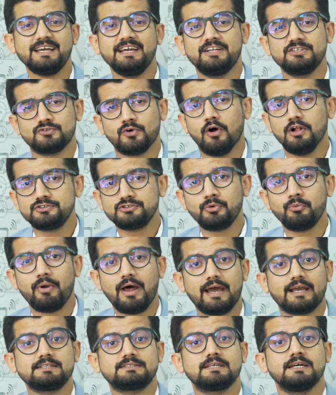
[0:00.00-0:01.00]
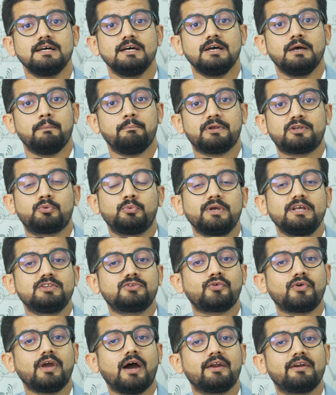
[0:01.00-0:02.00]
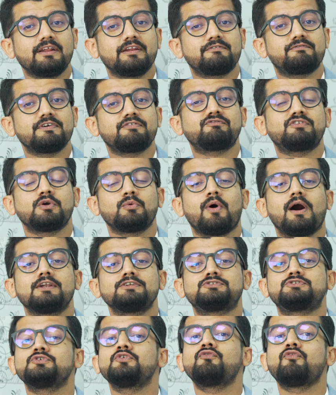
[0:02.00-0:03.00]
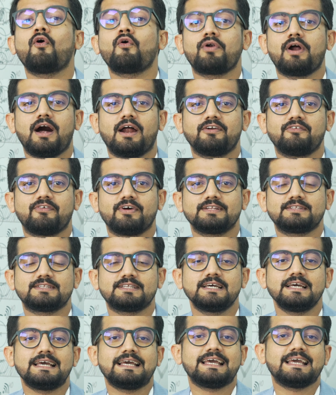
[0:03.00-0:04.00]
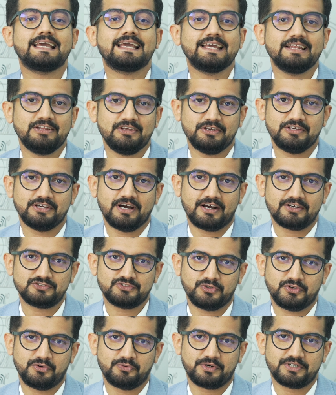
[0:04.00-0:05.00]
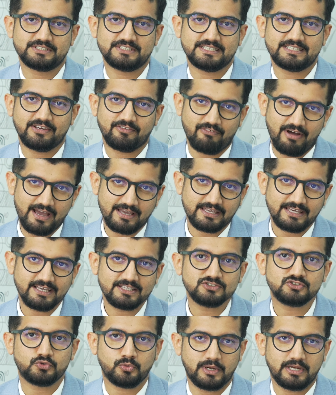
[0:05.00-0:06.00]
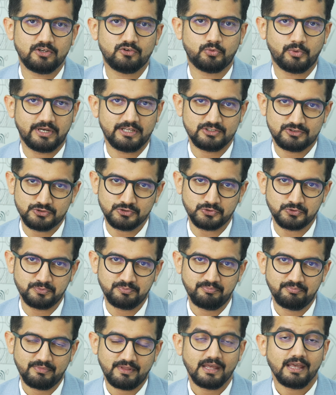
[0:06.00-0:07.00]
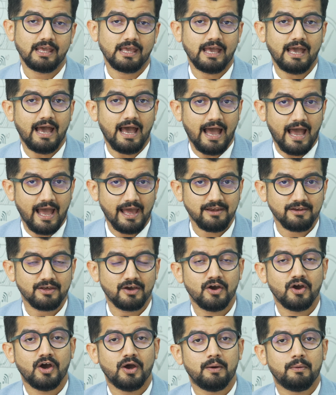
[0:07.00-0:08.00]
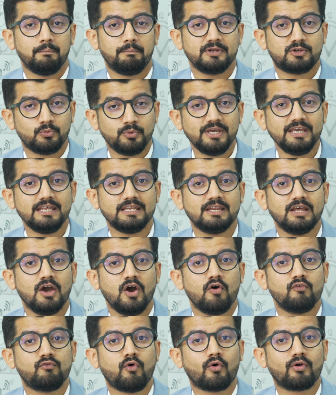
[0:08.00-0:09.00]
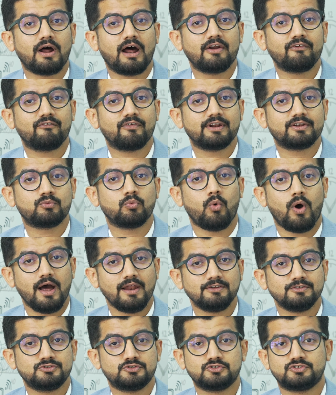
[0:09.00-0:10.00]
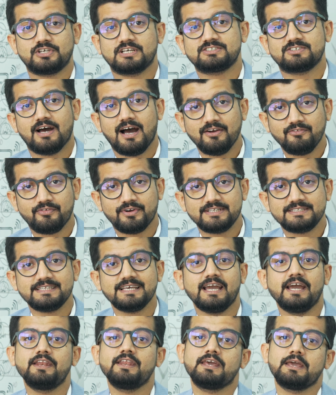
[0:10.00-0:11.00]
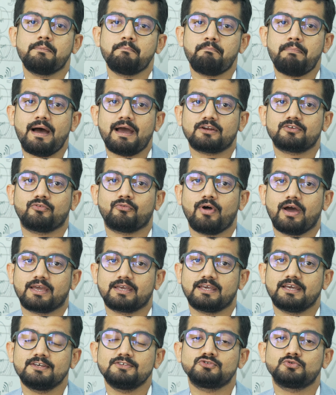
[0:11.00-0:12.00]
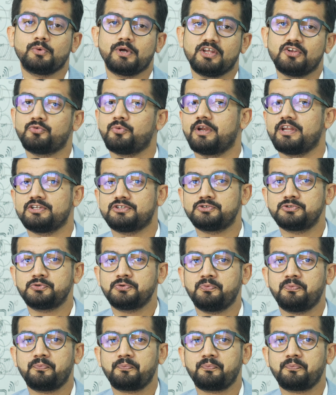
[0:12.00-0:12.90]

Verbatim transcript: It is also ranked between 351 to 400 in Young's University Rankings 2022 and between 401 to 600 in Impact Rankings 2022.